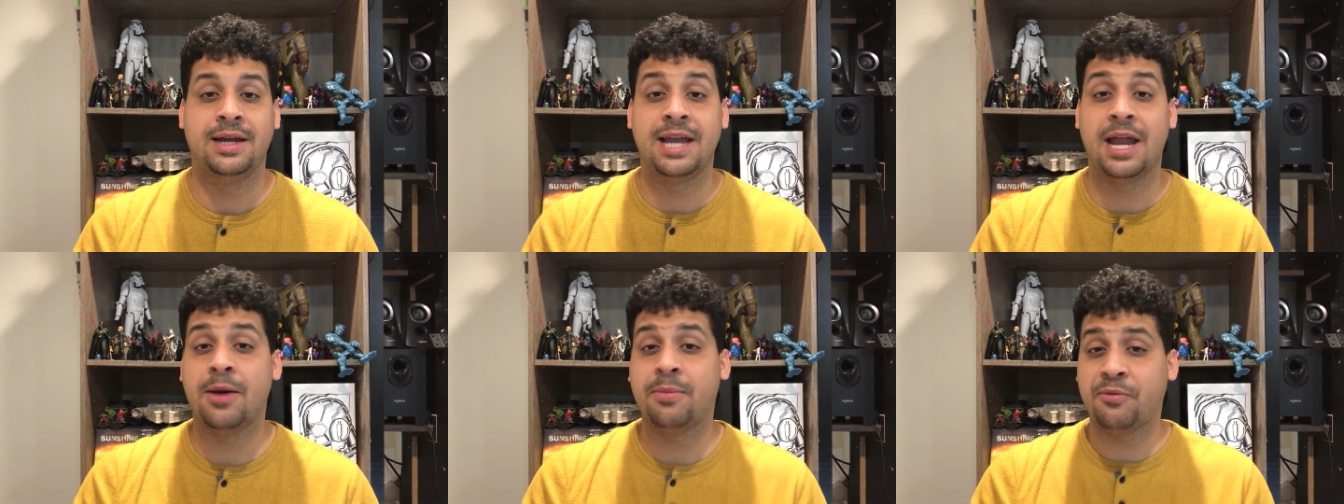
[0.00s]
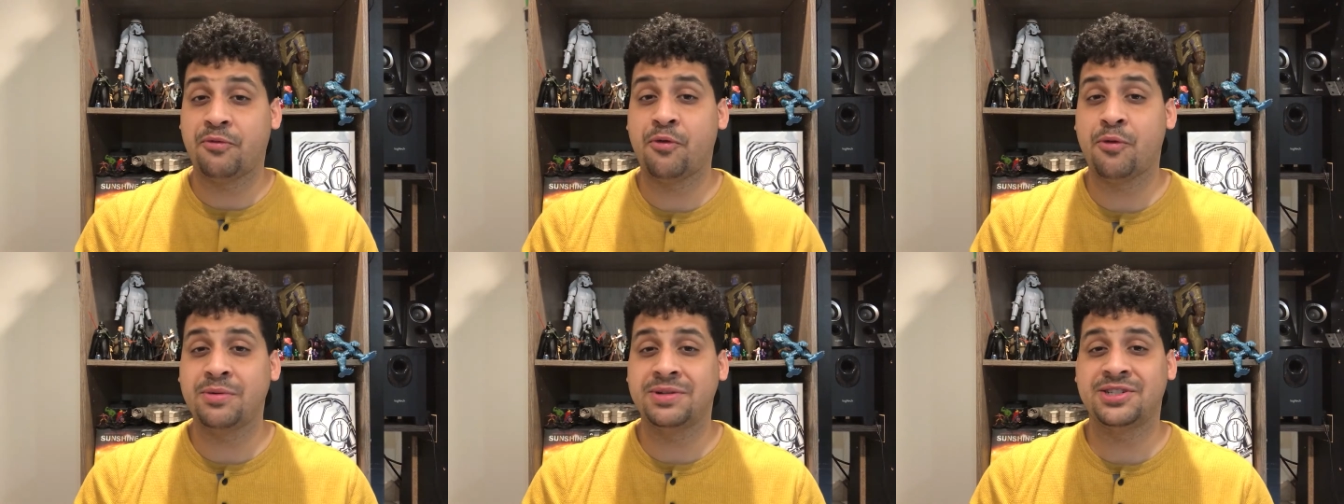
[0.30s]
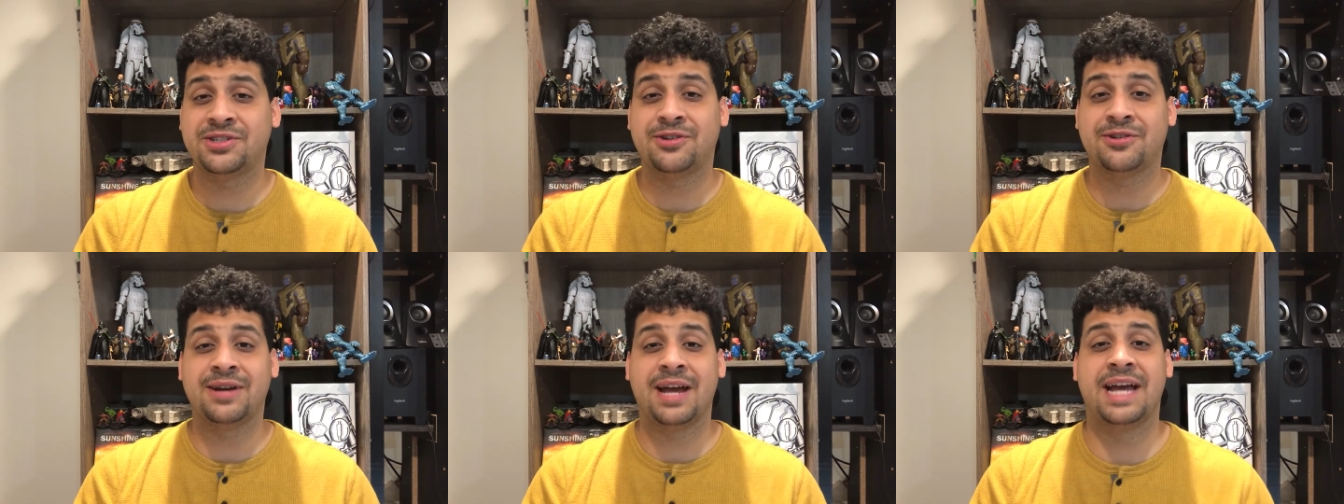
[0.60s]
Now, before we
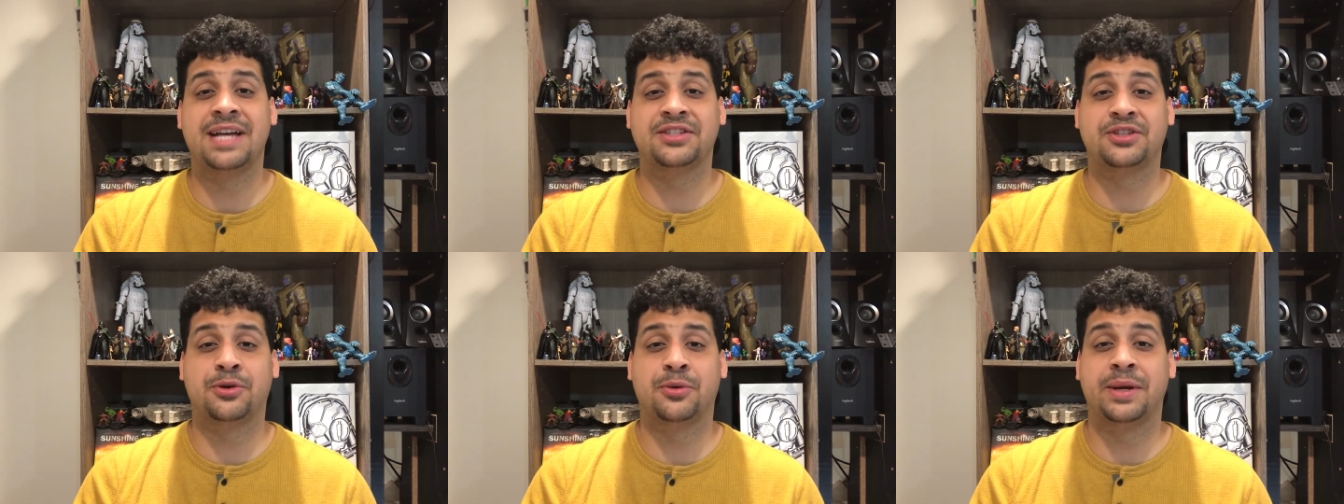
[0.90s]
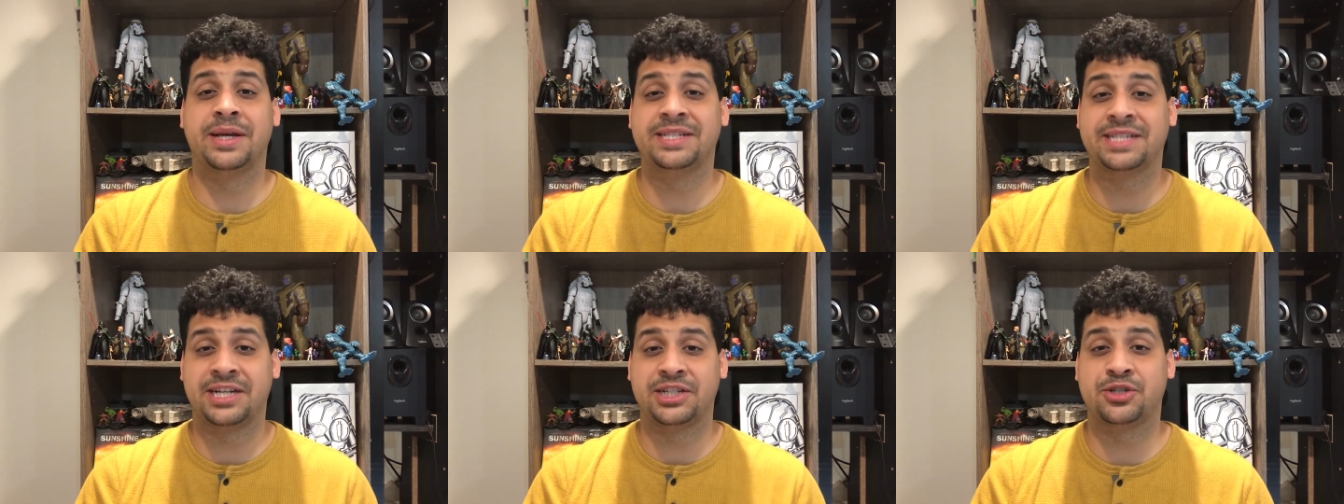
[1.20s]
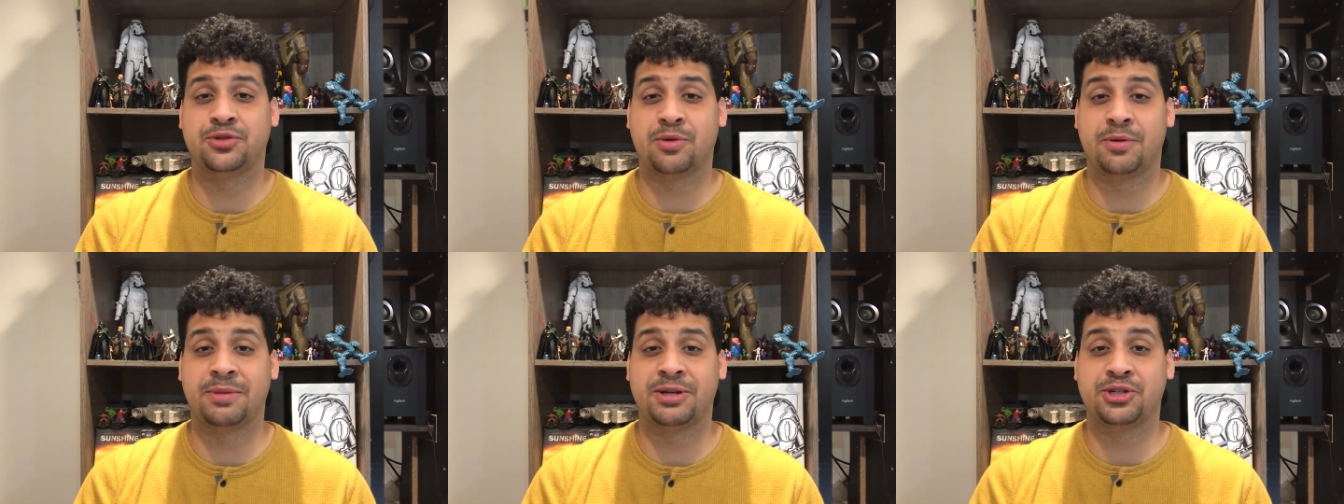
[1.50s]
start, as always, I
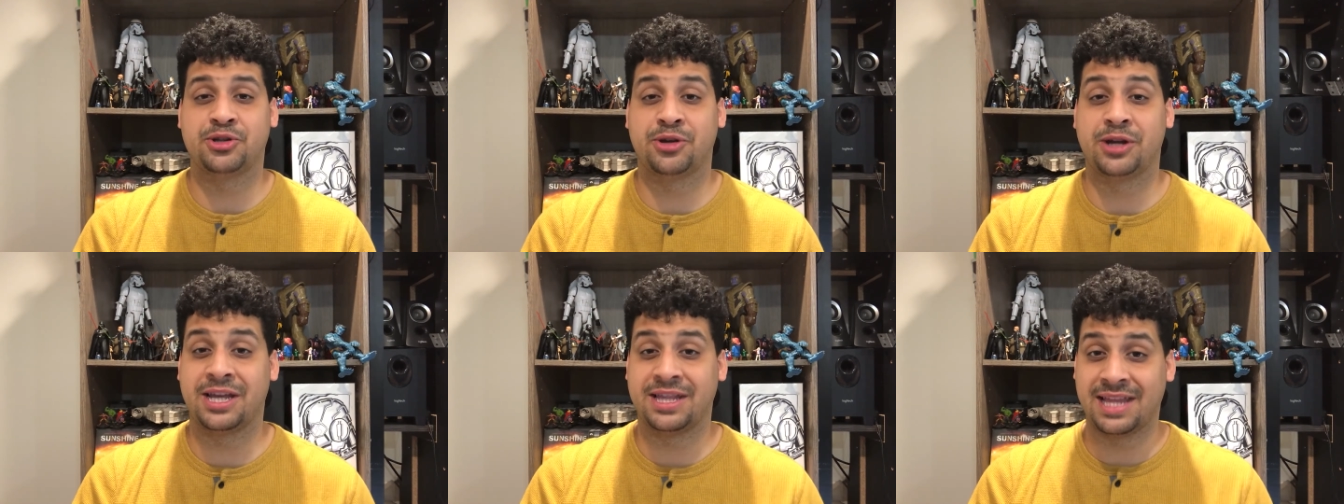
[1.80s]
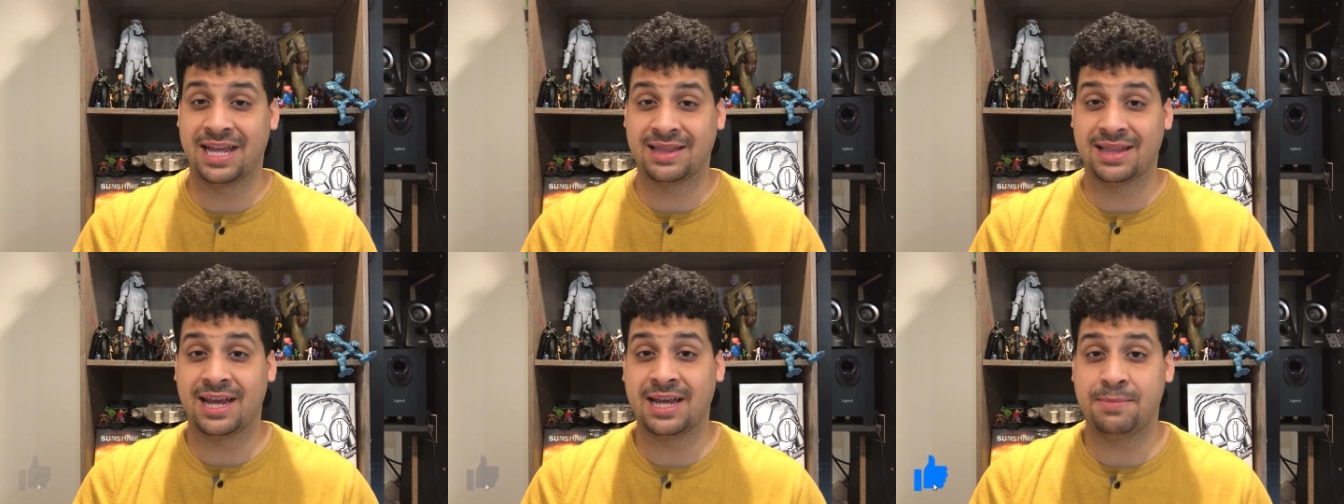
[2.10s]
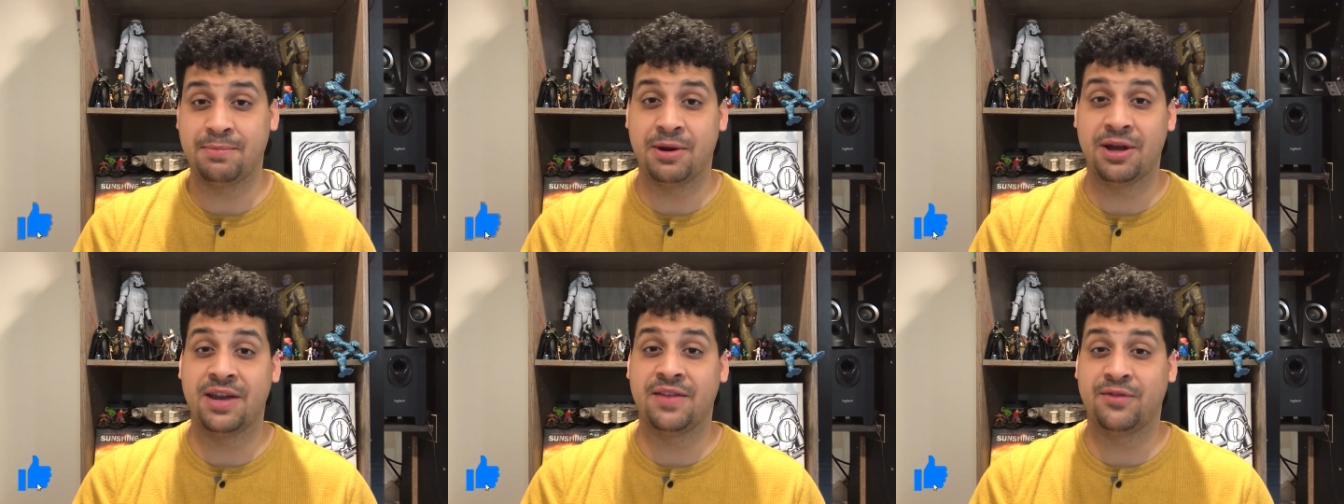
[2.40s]
just want to make sure you hit that like
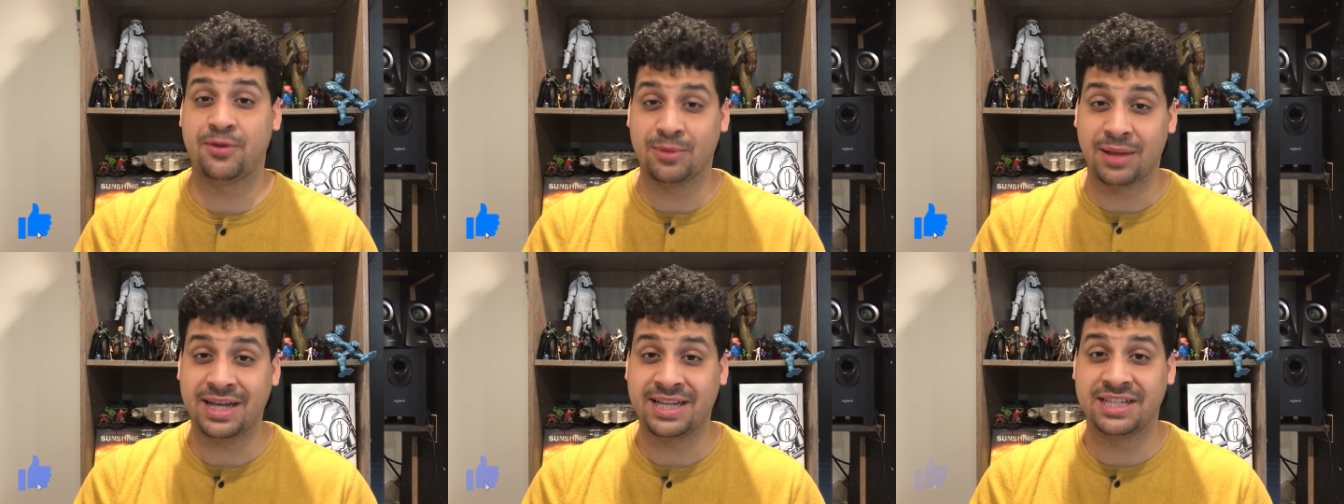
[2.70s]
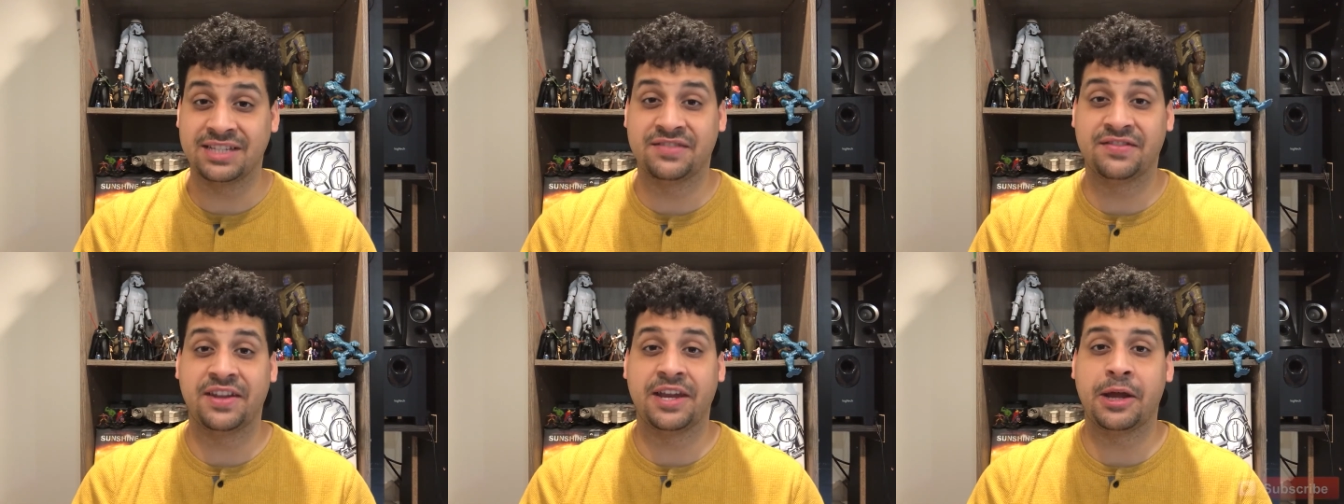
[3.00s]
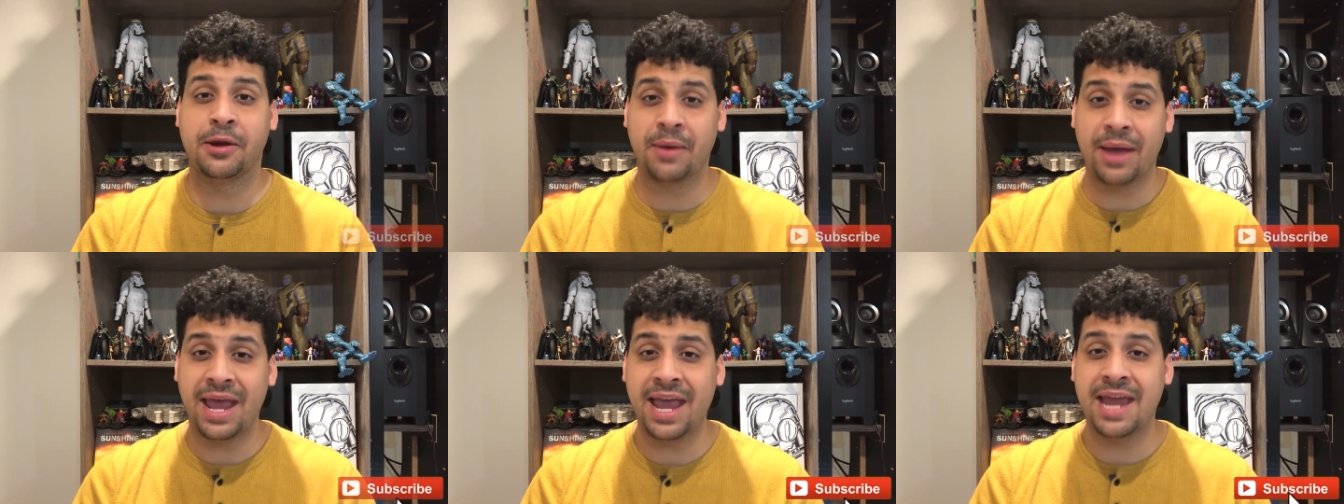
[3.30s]
button if you like this
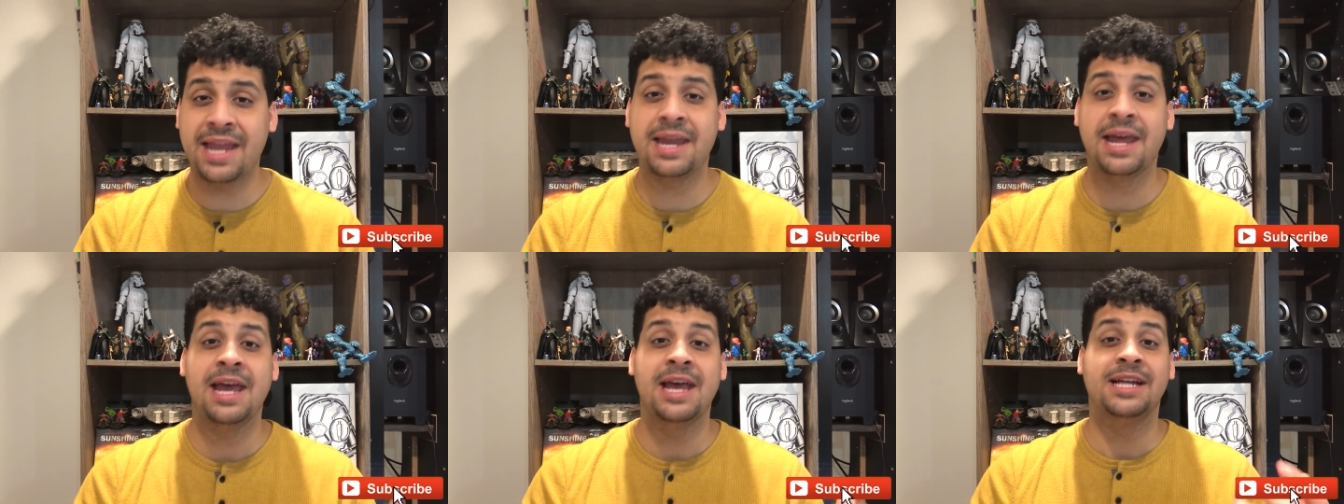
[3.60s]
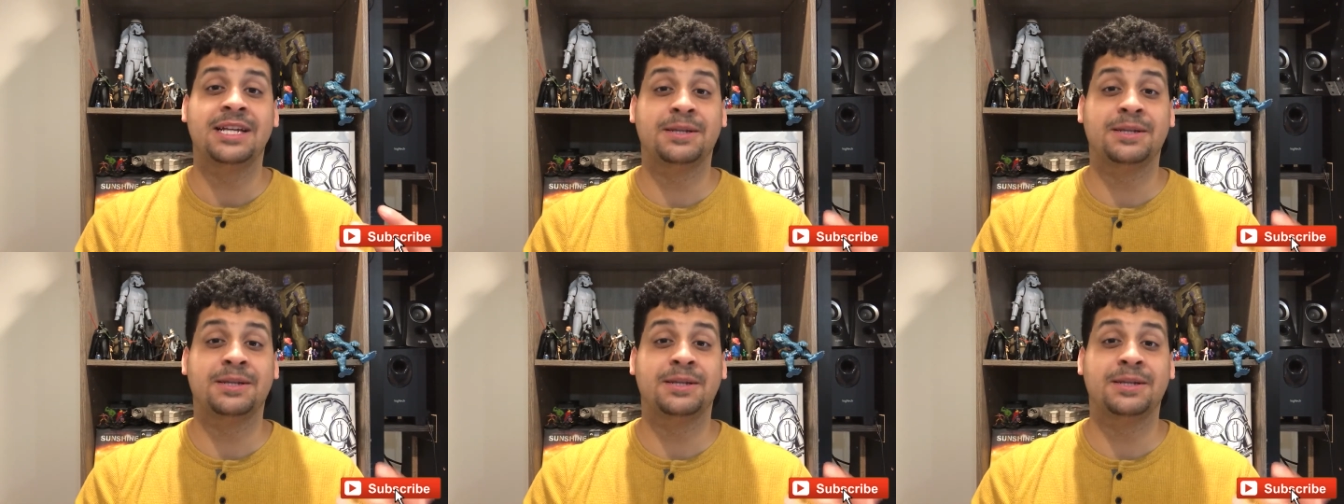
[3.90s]
video and